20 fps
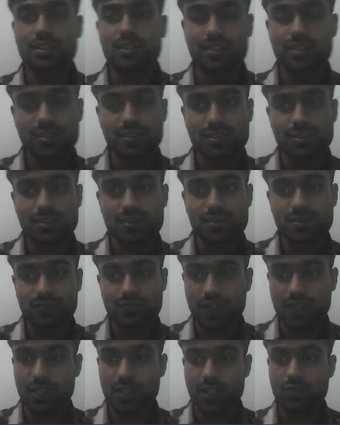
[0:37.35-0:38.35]
this
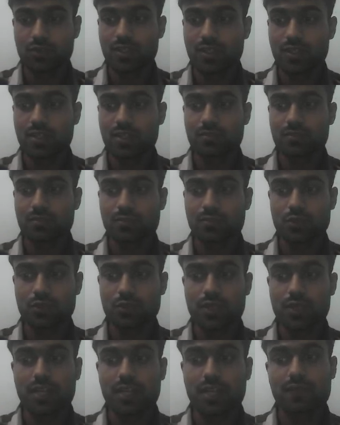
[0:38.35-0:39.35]
video will
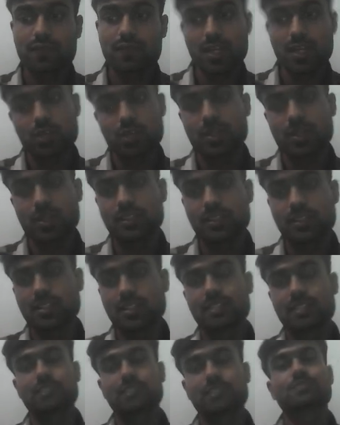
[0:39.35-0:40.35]
provide valuable
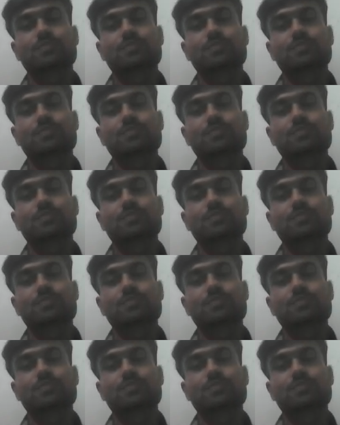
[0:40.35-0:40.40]
insights.